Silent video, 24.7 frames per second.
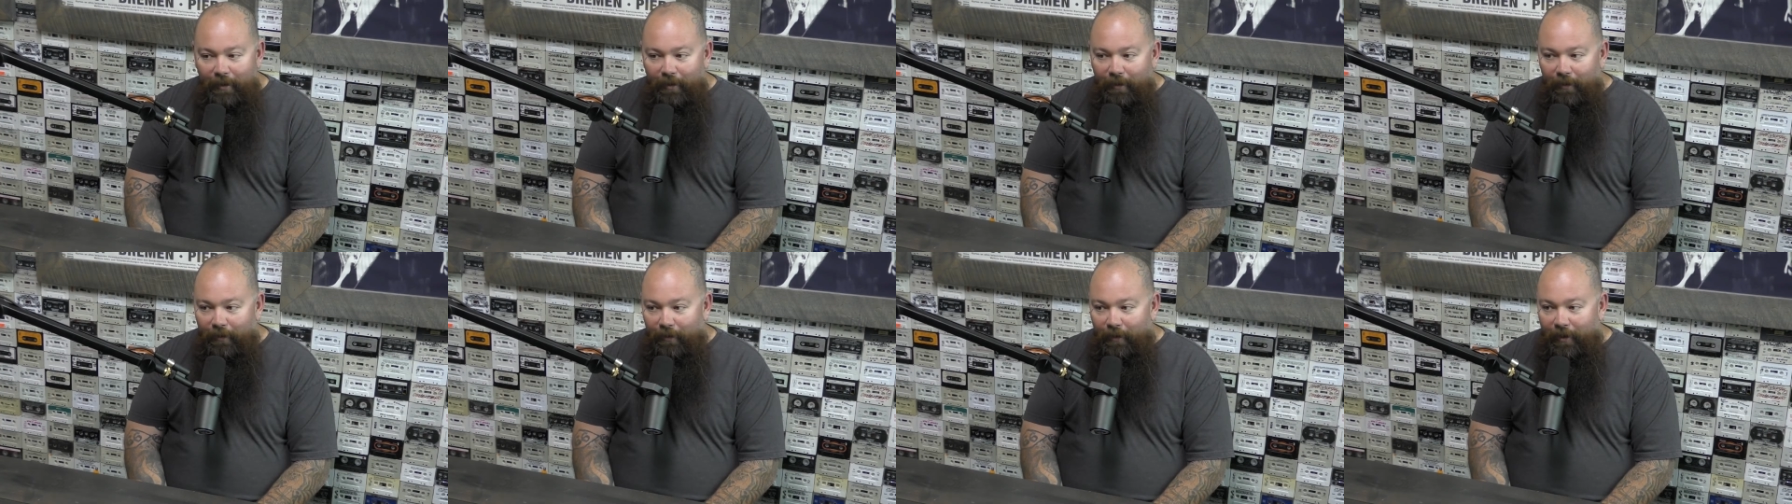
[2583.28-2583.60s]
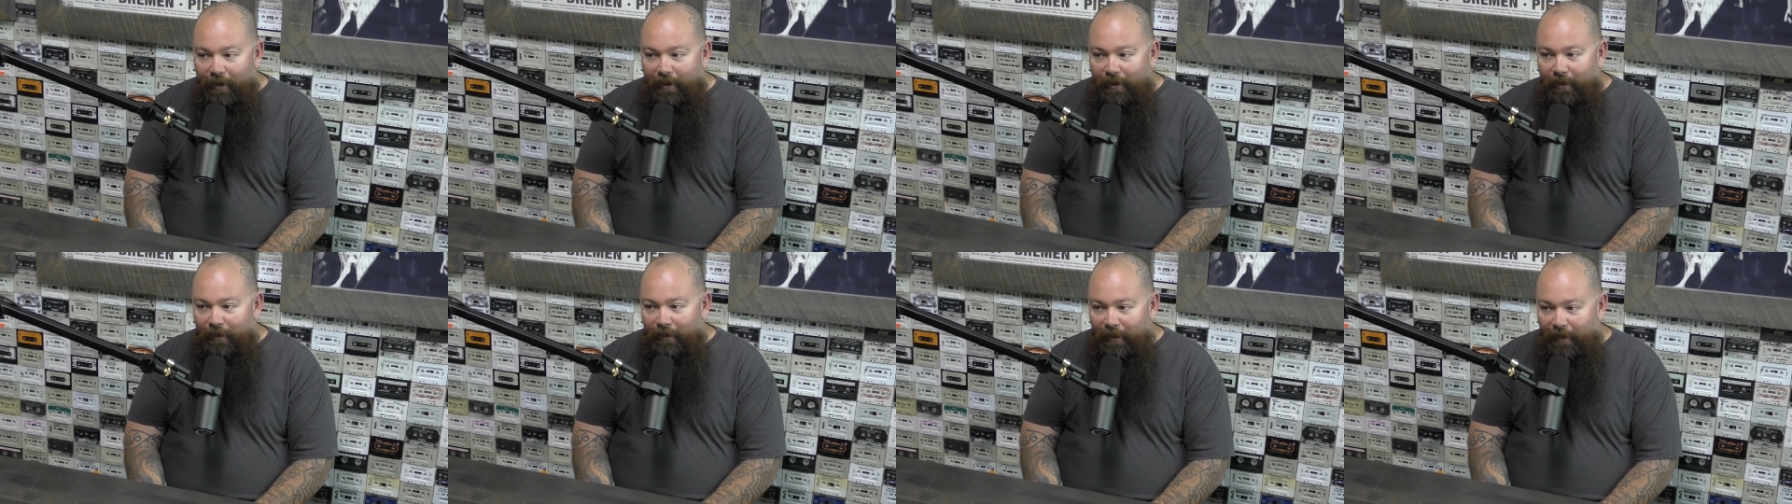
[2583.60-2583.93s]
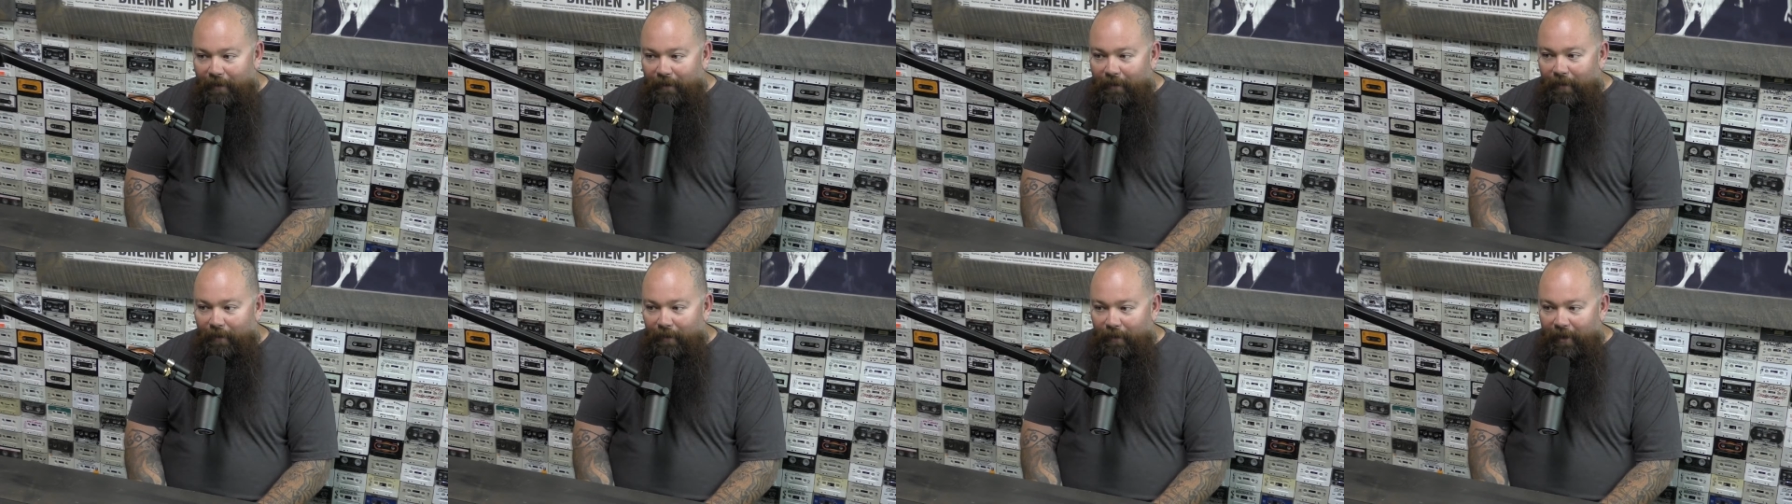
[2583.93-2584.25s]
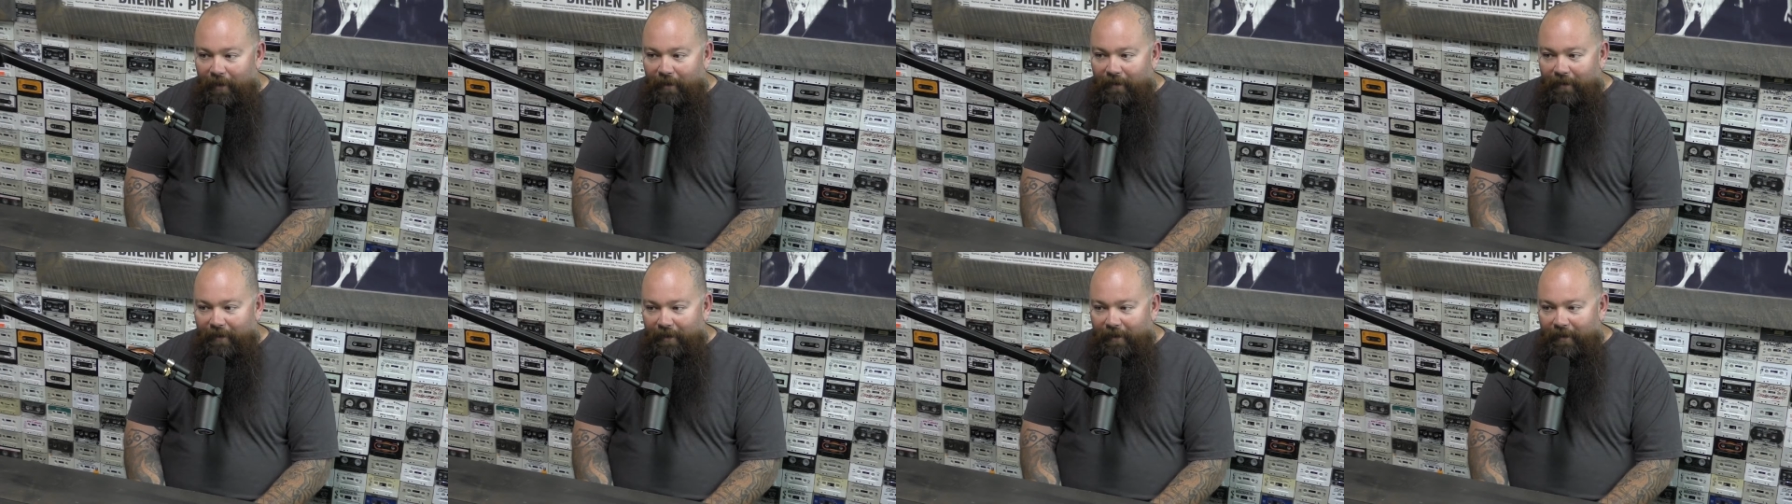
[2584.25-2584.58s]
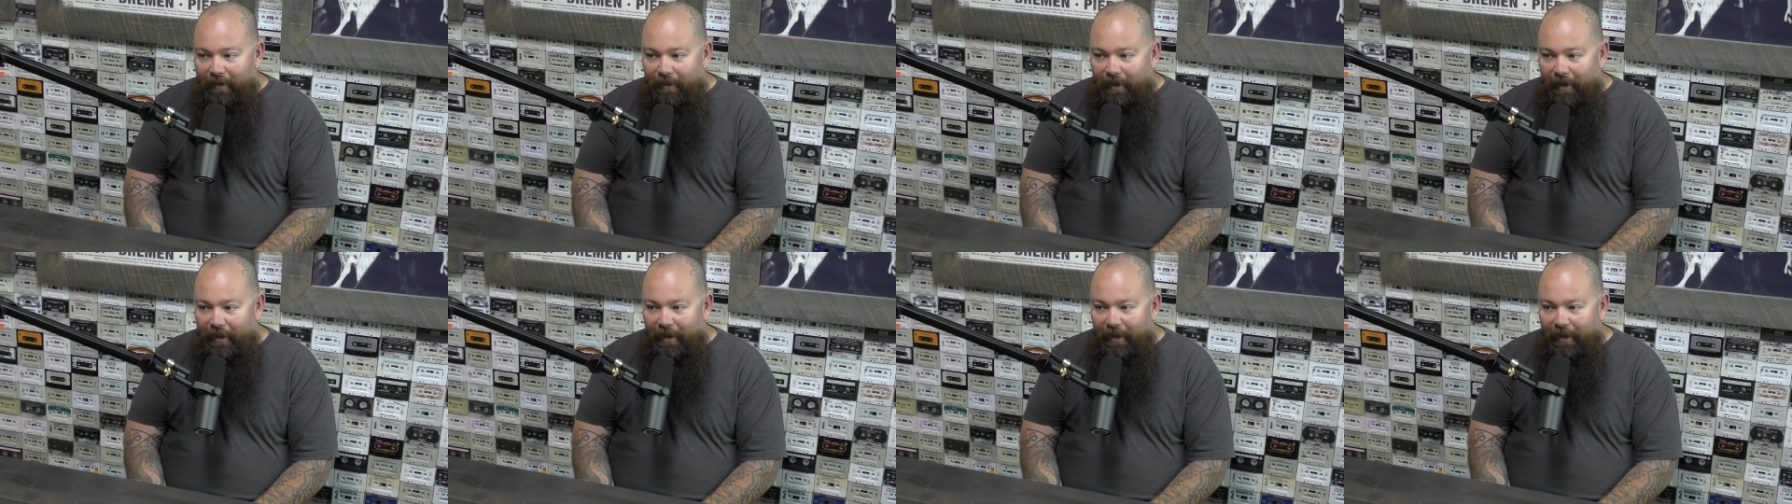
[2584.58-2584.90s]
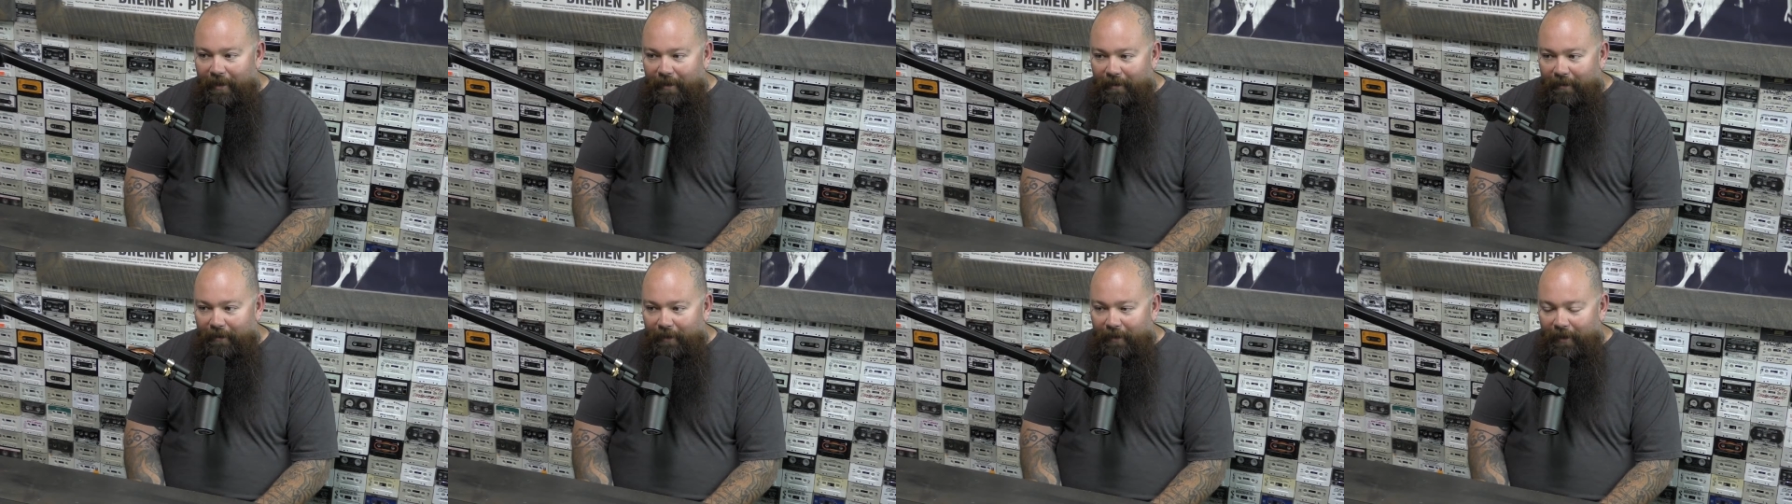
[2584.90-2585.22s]
go once a week for breakfast, me and
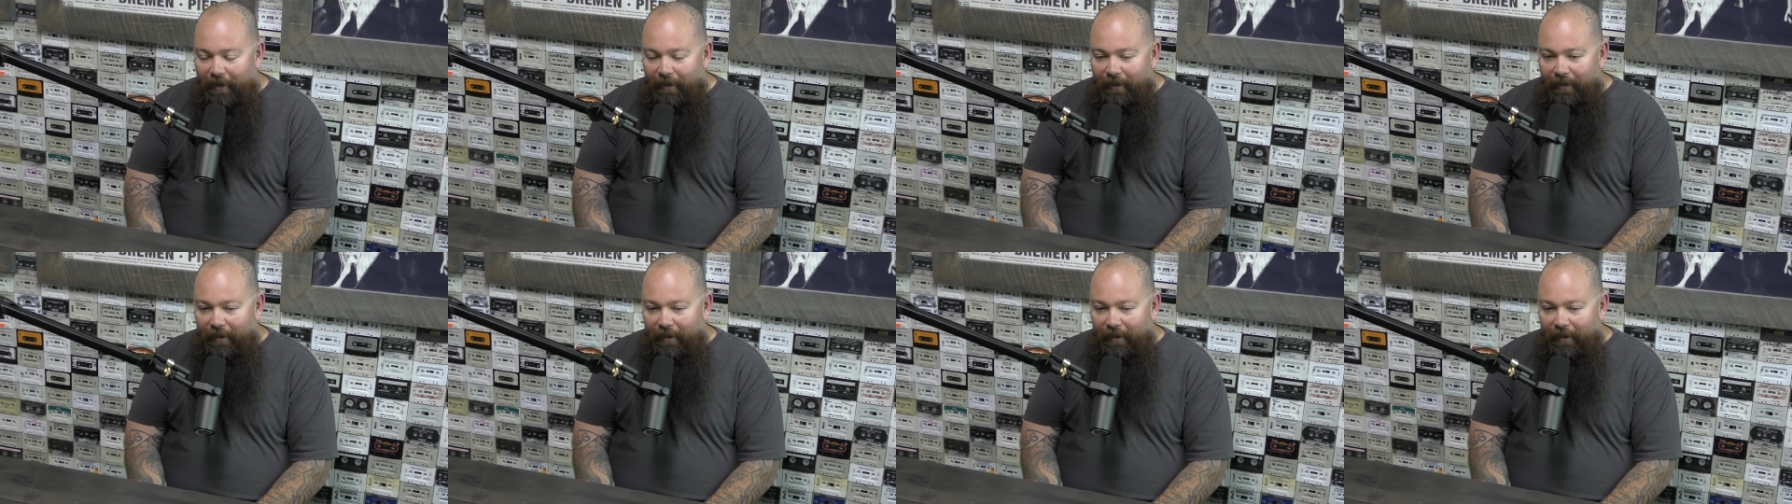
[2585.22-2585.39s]
him, when he